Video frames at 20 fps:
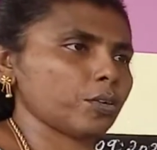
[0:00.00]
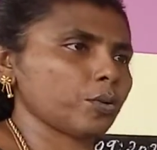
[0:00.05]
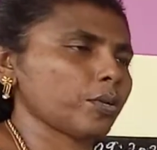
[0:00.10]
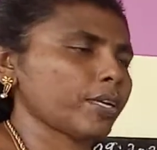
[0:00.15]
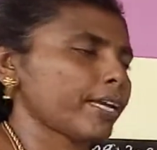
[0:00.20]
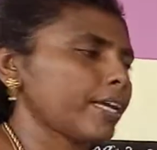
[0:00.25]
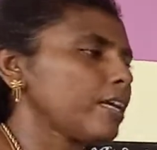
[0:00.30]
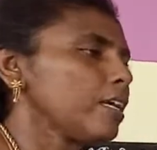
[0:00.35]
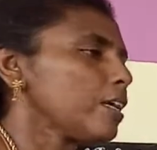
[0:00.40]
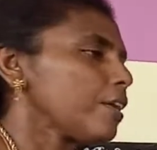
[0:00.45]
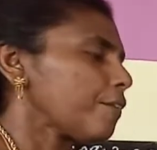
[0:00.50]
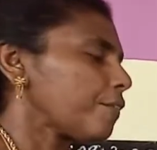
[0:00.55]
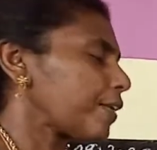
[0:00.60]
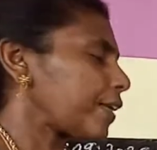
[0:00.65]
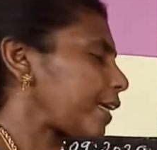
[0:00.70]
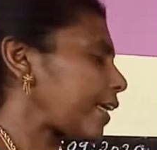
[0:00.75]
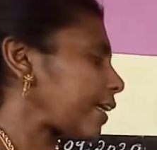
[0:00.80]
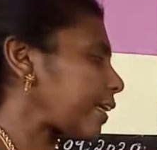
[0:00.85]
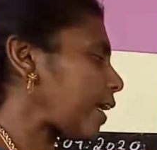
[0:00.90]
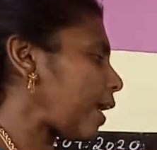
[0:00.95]
Okay, we
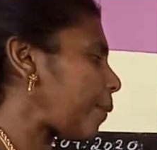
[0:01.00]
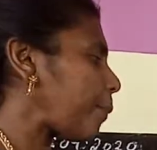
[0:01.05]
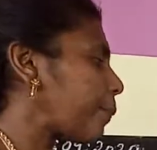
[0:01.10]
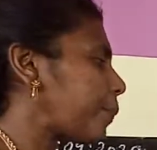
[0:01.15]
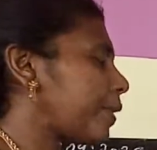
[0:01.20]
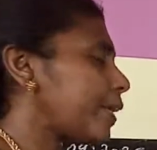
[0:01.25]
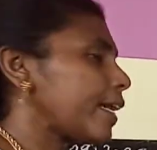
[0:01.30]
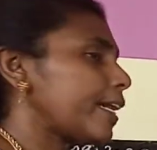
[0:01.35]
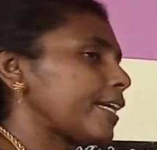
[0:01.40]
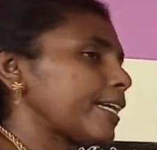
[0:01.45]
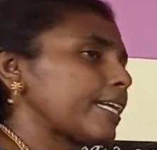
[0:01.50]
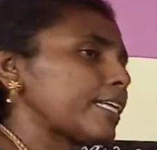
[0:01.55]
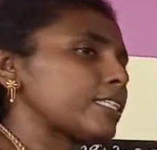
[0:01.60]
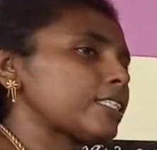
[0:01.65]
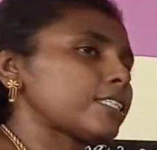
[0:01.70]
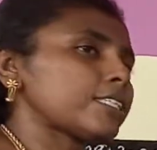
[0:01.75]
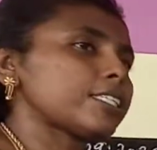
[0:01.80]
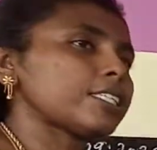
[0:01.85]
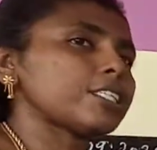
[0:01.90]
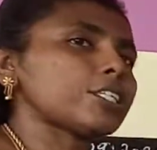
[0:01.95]
can compare
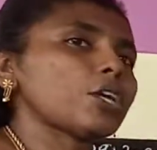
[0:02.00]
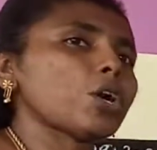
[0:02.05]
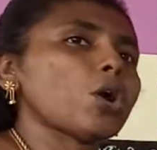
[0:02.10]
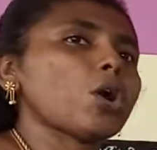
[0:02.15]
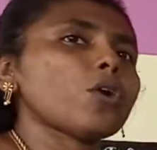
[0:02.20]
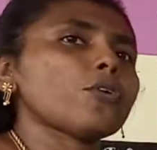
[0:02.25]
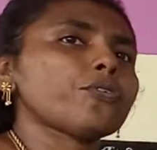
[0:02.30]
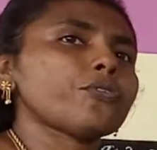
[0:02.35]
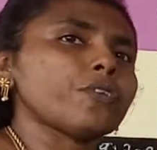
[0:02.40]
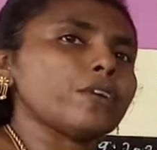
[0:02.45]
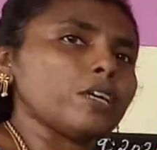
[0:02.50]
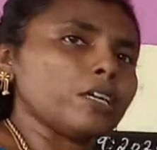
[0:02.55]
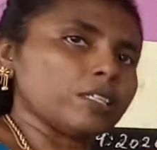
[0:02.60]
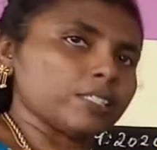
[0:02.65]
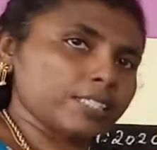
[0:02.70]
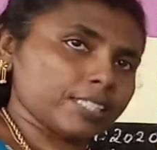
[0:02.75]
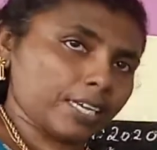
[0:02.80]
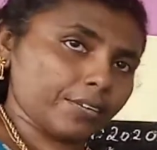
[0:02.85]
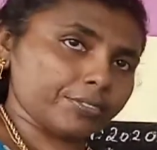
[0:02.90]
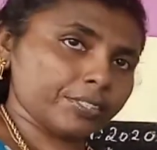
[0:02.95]
density of
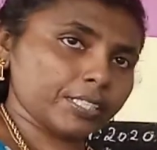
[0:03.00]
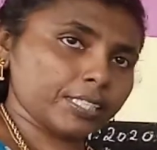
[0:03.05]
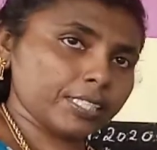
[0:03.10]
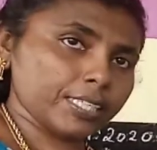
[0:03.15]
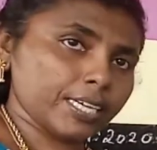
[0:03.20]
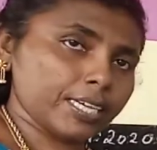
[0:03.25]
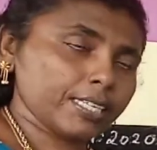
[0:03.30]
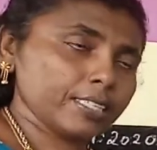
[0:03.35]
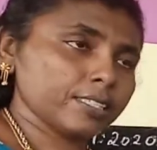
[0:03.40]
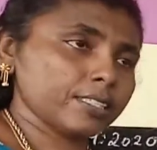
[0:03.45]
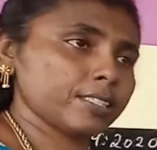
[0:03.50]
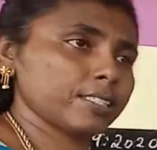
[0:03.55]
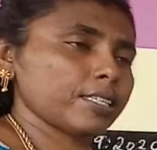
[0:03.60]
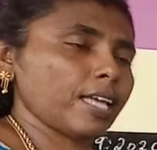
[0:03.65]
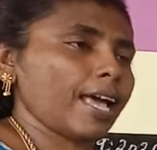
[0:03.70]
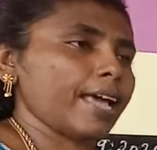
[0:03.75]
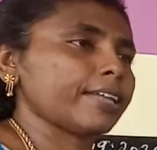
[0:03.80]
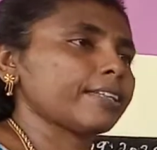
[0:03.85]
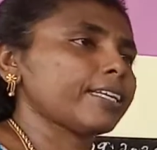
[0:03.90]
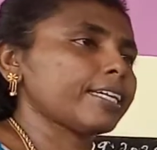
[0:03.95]
substance
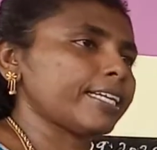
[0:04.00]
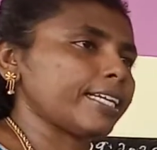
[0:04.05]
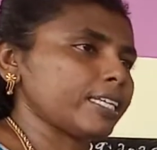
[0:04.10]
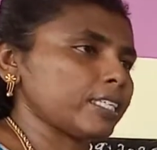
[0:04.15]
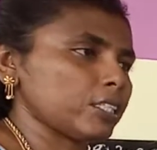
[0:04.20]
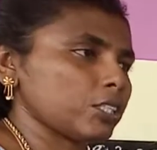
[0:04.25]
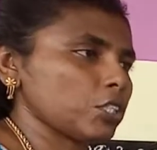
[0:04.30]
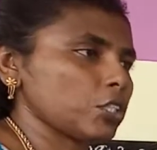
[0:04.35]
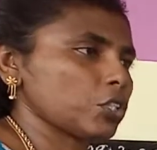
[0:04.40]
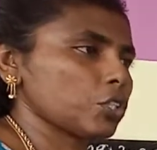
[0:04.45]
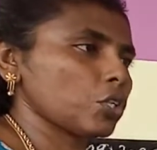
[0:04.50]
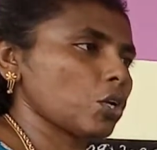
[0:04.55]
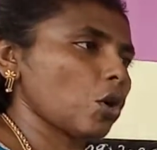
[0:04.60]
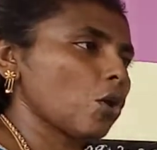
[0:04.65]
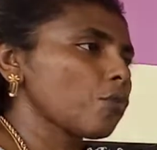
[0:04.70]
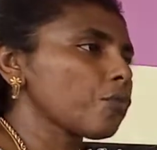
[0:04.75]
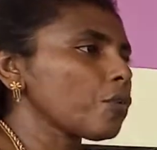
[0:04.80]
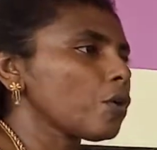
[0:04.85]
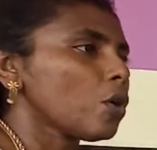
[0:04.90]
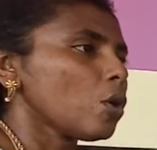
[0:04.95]
and the density
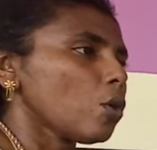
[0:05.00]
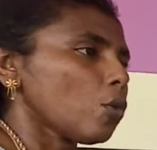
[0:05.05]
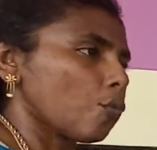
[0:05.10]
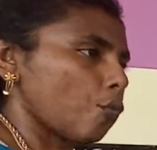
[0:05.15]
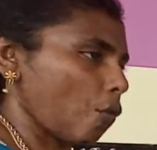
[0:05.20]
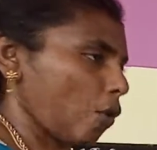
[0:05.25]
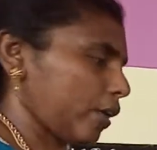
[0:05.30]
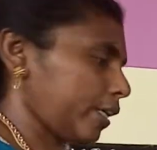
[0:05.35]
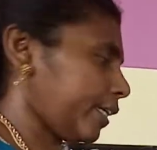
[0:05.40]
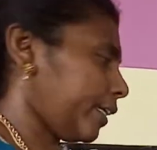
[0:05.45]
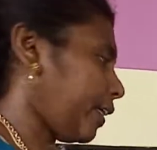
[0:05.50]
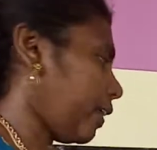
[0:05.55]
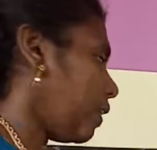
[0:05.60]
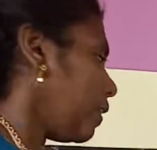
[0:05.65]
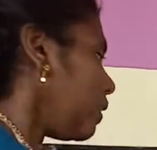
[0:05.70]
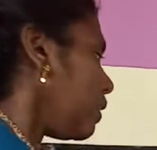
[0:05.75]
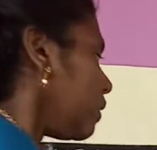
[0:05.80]
of water.